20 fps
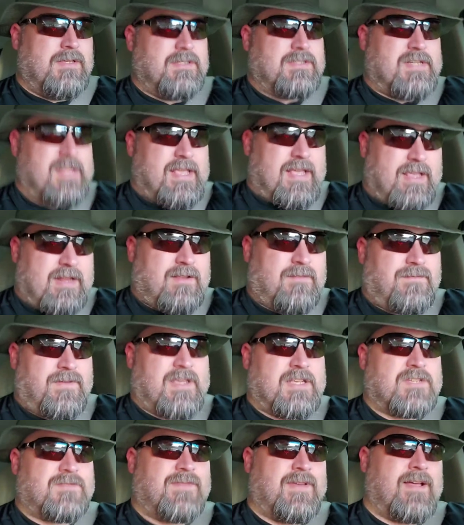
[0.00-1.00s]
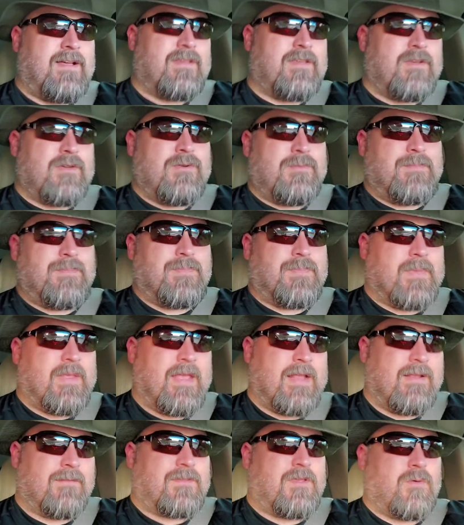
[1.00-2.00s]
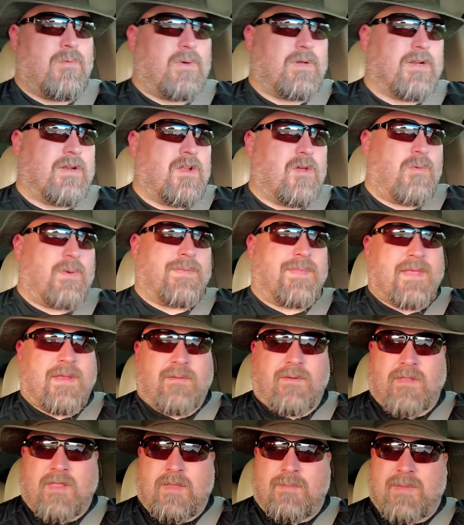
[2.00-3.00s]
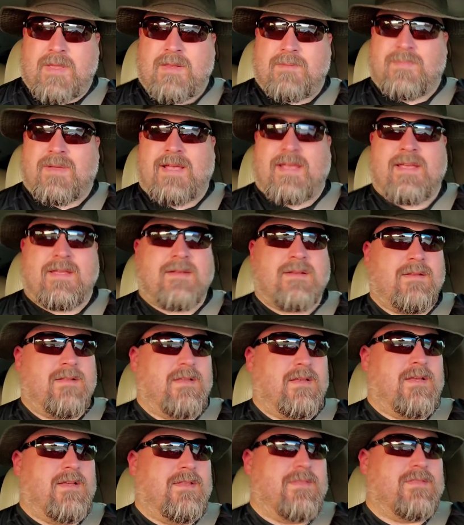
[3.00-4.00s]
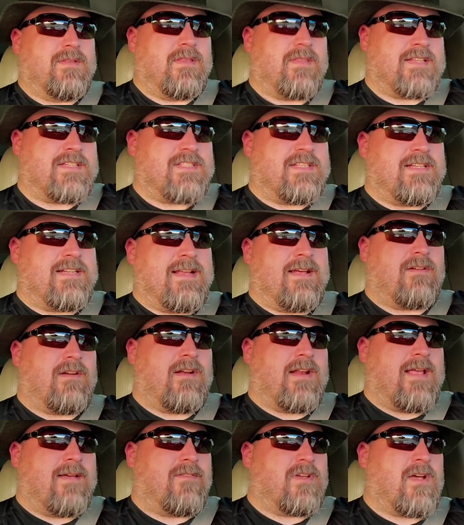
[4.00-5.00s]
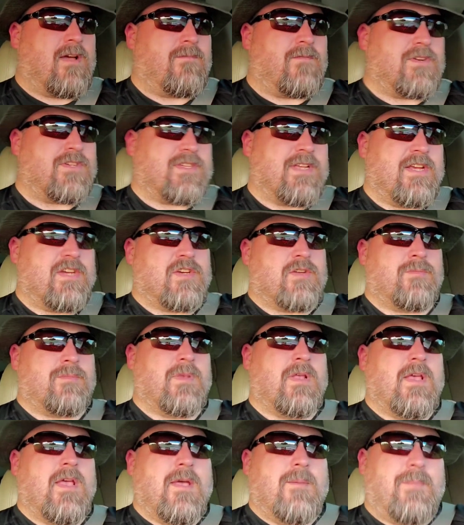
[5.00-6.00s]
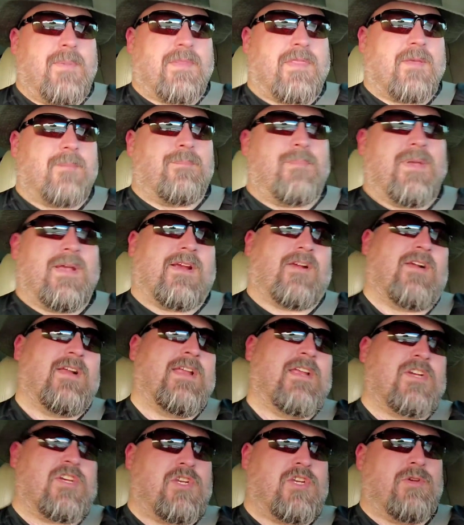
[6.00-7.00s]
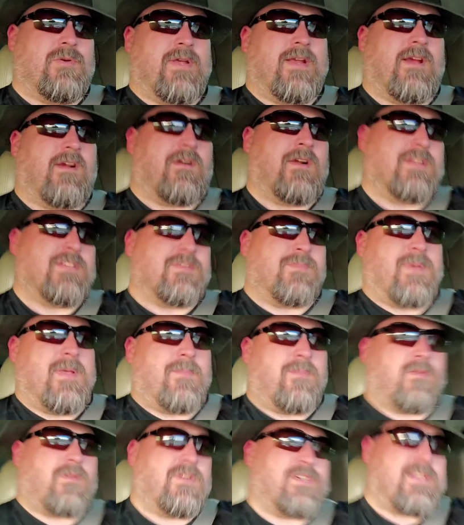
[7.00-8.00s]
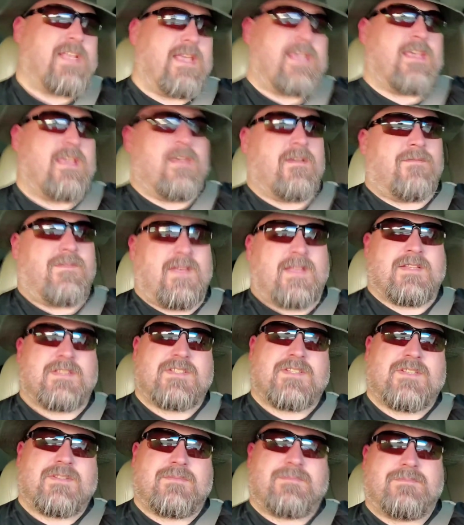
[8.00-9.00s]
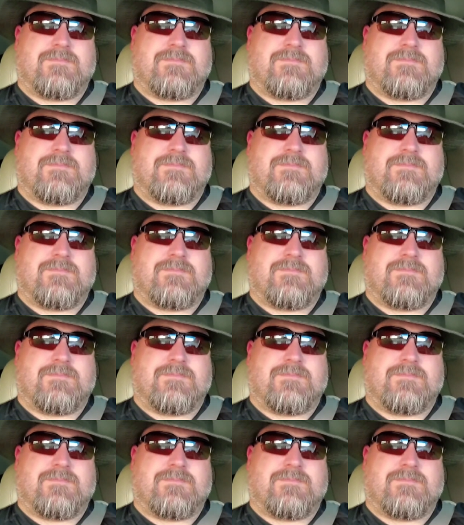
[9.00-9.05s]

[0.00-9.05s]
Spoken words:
Take it at face value, and if you want to know what they really mean by it, then let's sit down and have a conversation. But the bigger issue here is people are taking offense.